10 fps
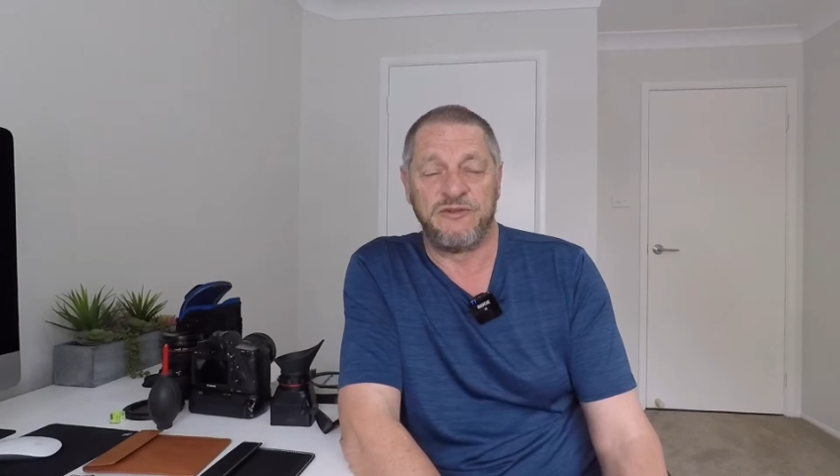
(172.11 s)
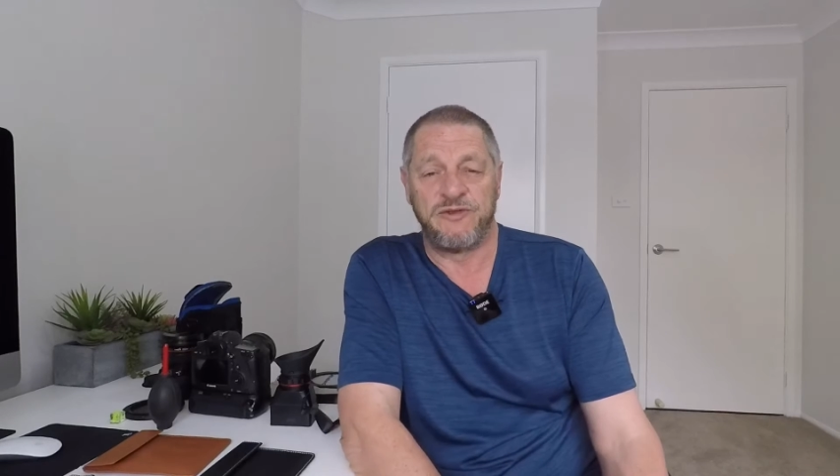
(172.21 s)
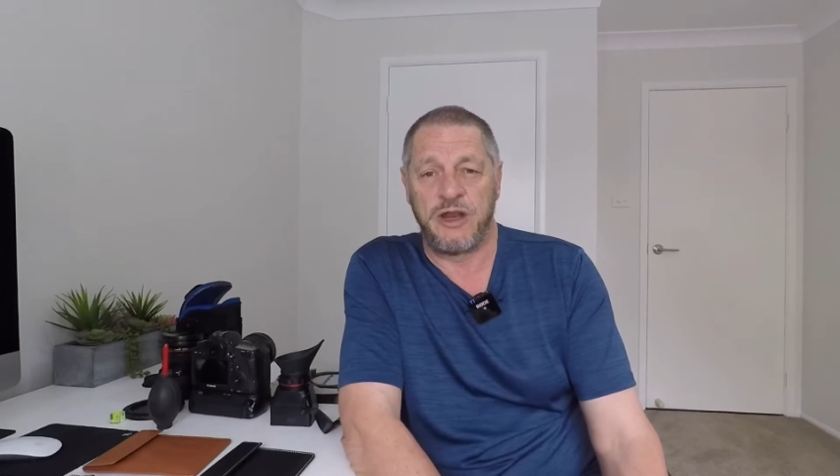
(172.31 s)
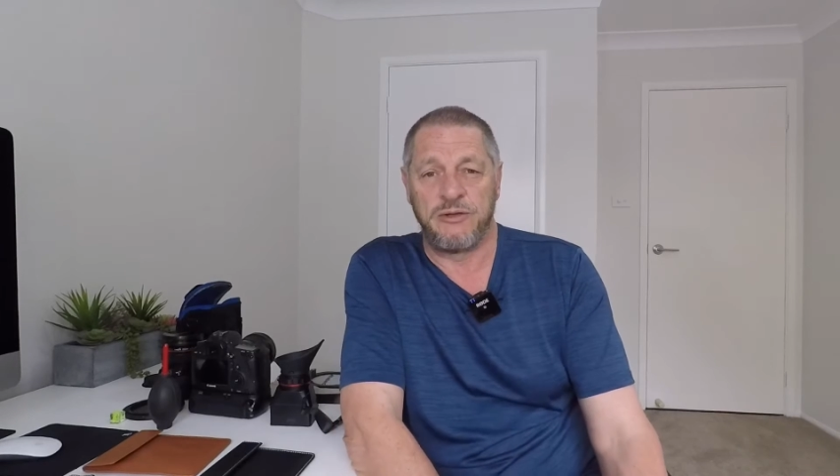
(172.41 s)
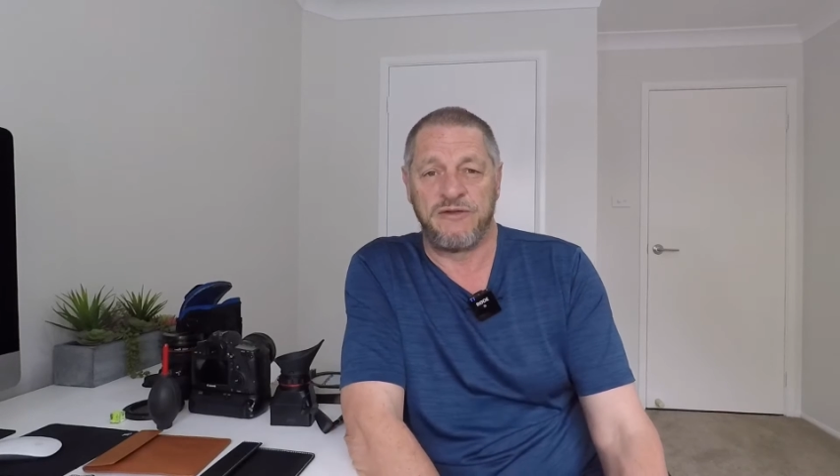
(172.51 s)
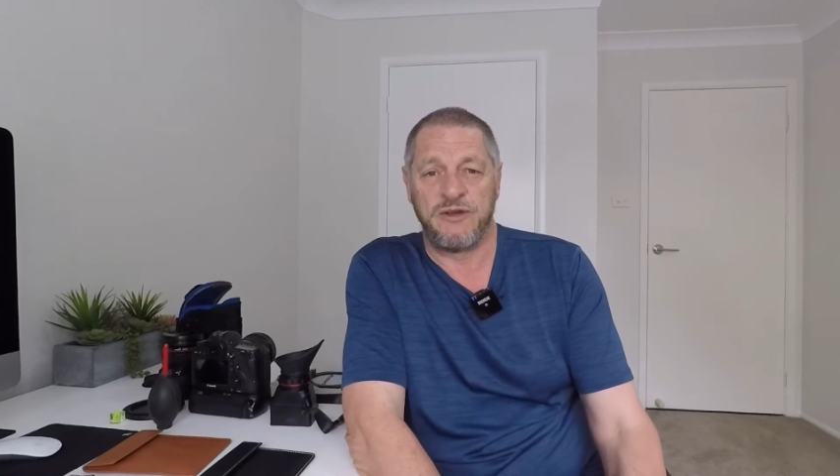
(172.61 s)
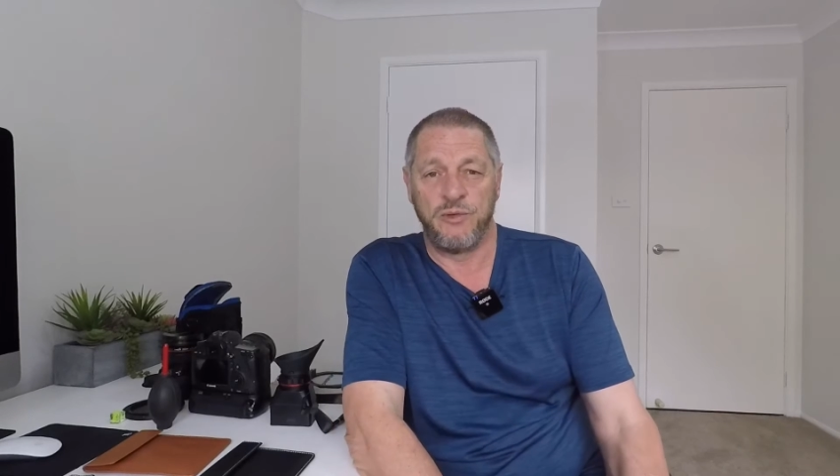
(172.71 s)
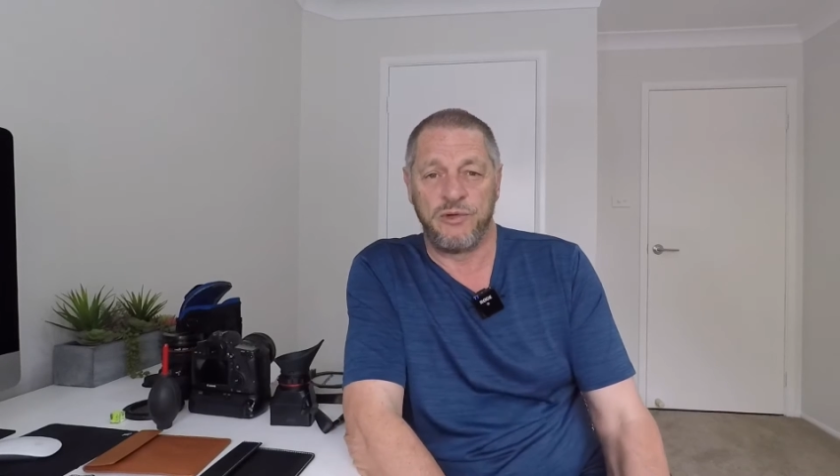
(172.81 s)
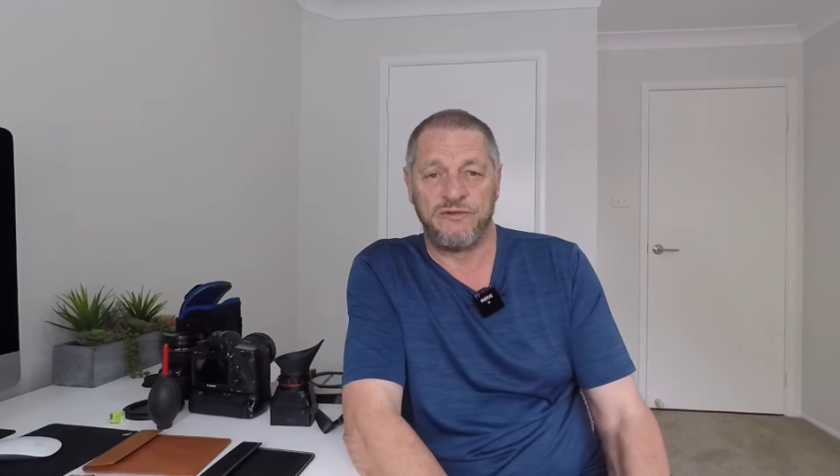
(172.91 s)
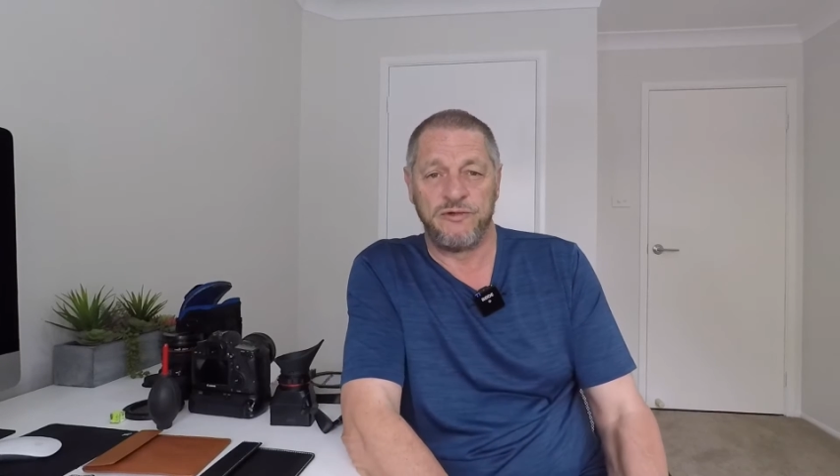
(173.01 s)
photographing
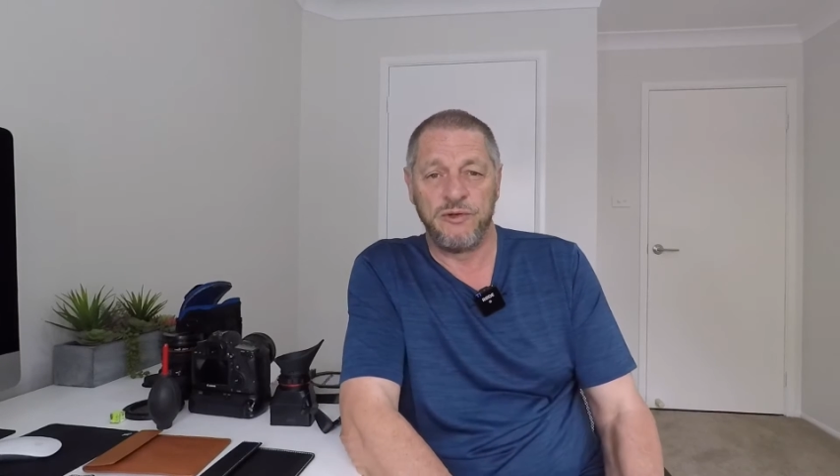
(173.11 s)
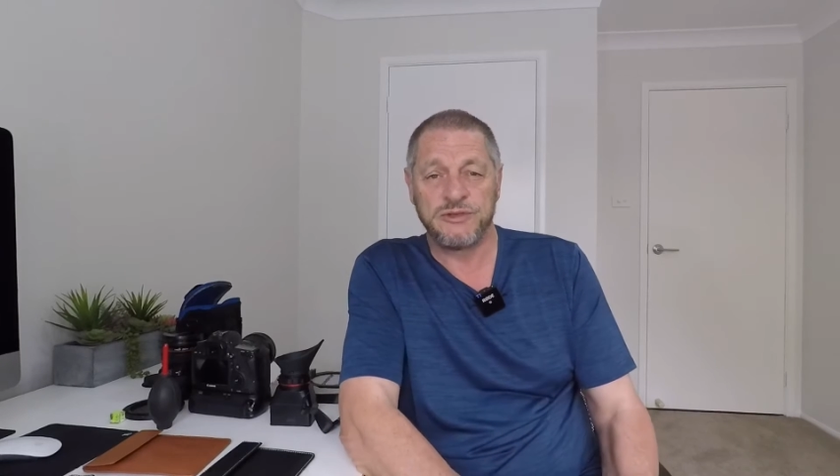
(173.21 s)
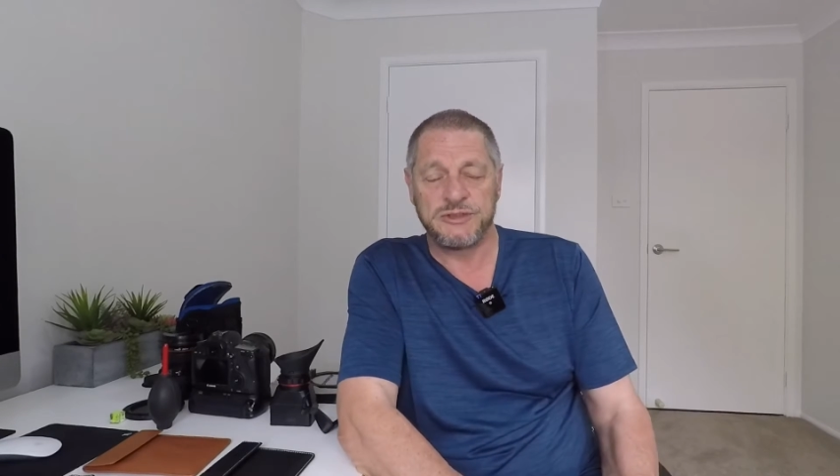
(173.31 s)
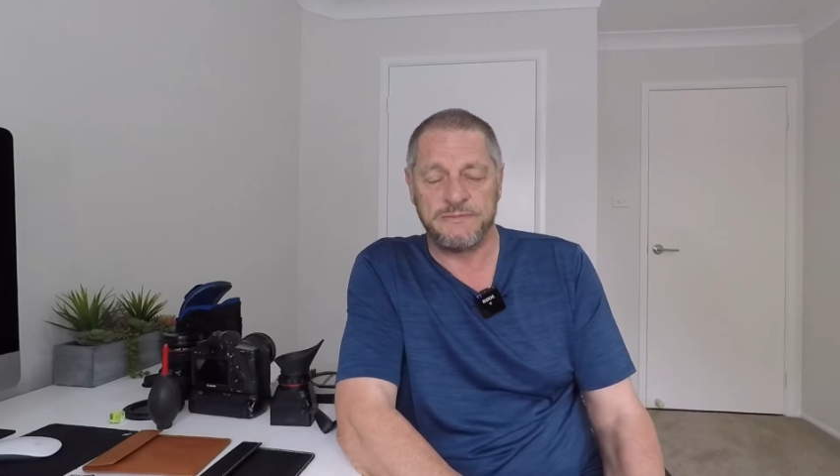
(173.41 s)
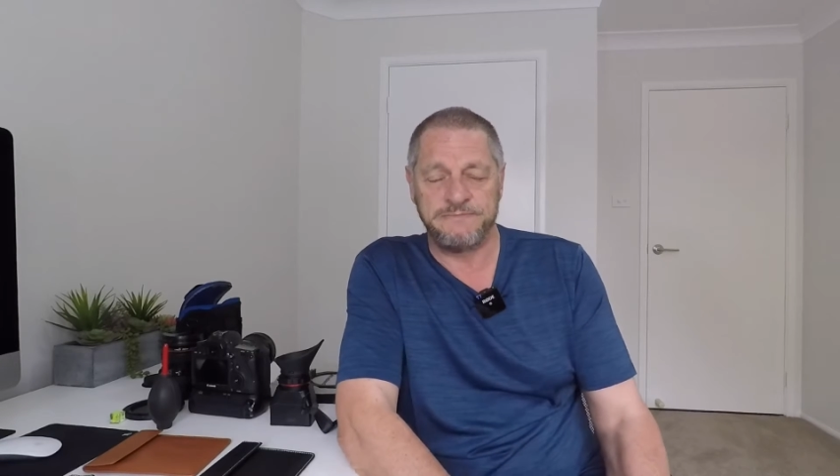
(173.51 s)
waterfalls.